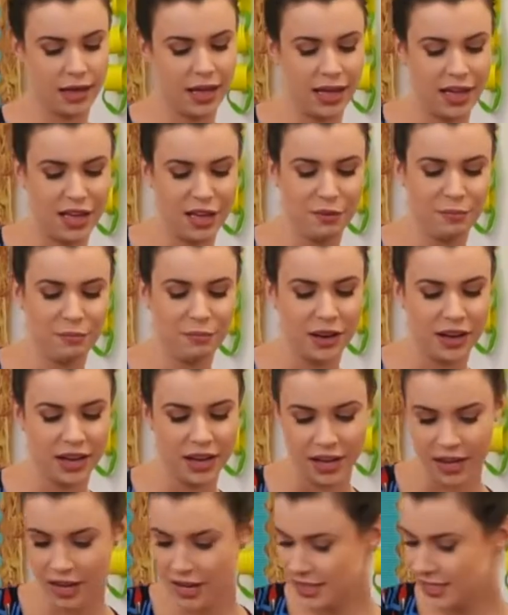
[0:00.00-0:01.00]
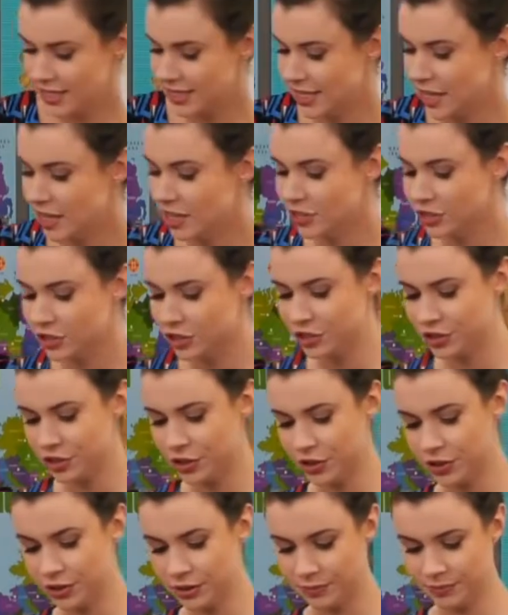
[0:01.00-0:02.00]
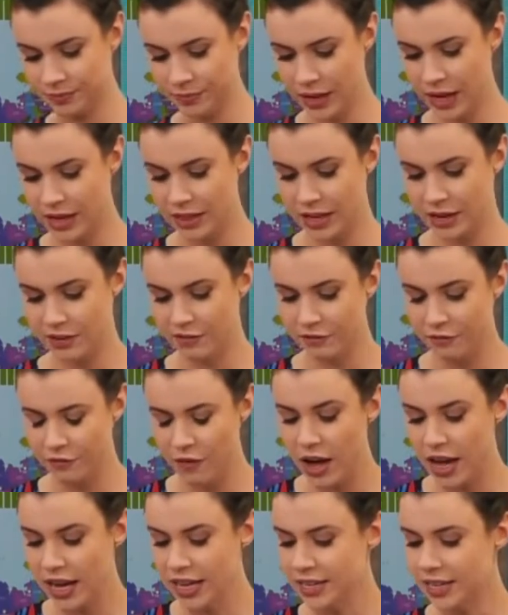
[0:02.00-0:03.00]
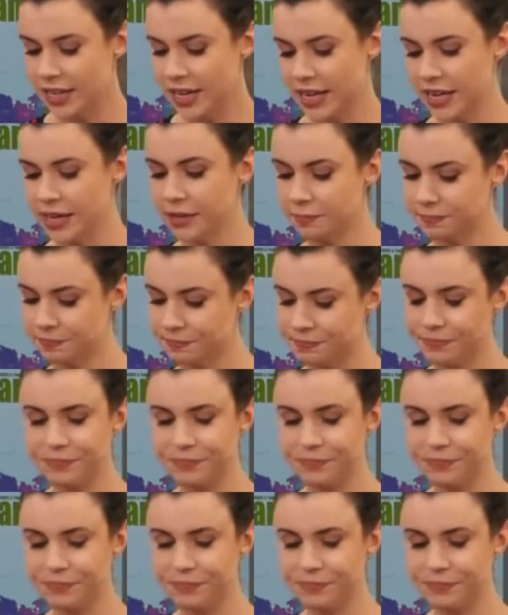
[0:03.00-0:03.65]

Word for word: uh, my cylinder done. And then finally,